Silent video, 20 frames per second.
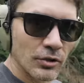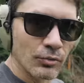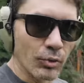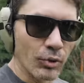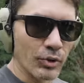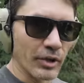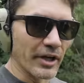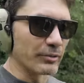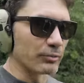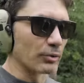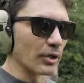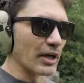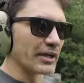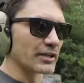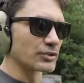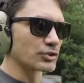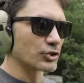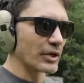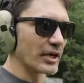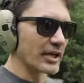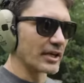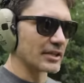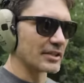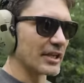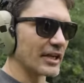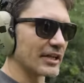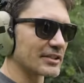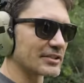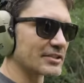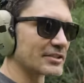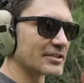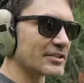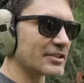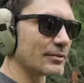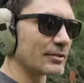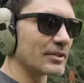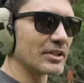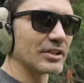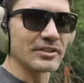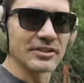we'll let Ryan try it next and see
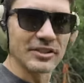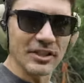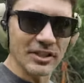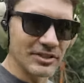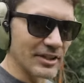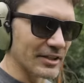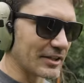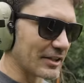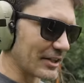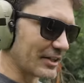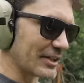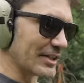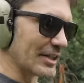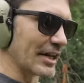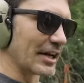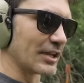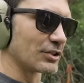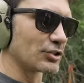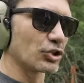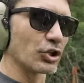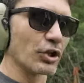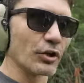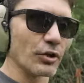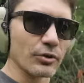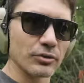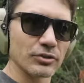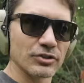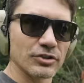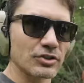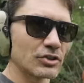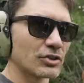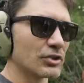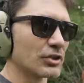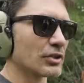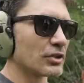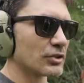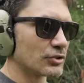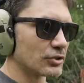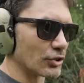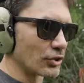what he says. I think the Edge goes
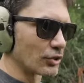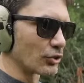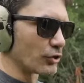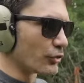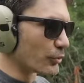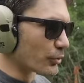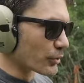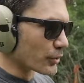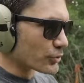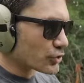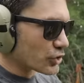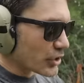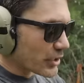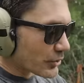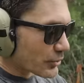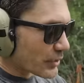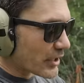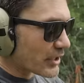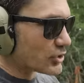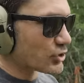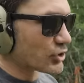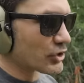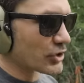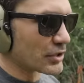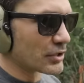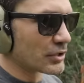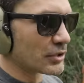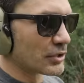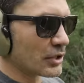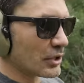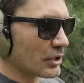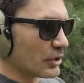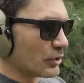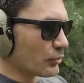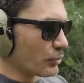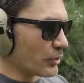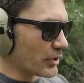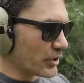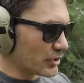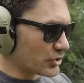to the newer generation,
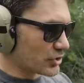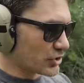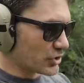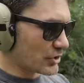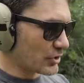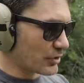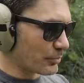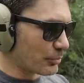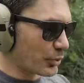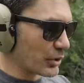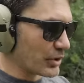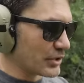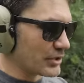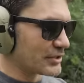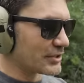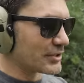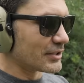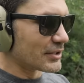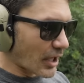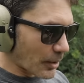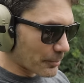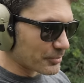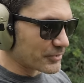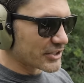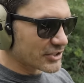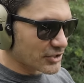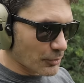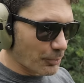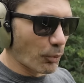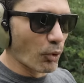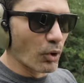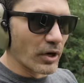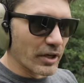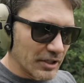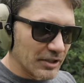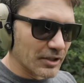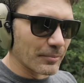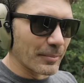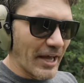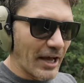which I'm pretty, I'm
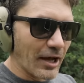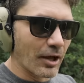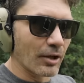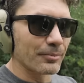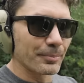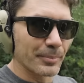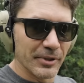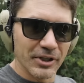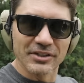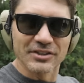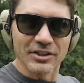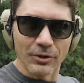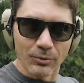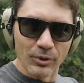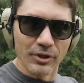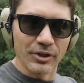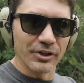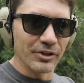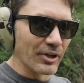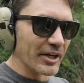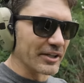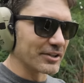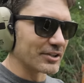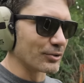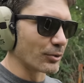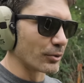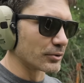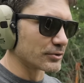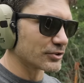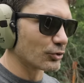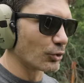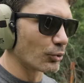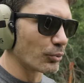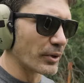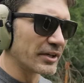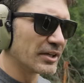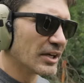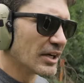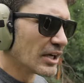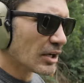disappointed about because I really like the old school
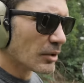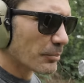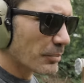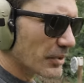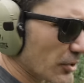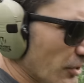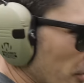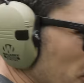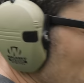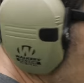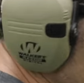one, but look at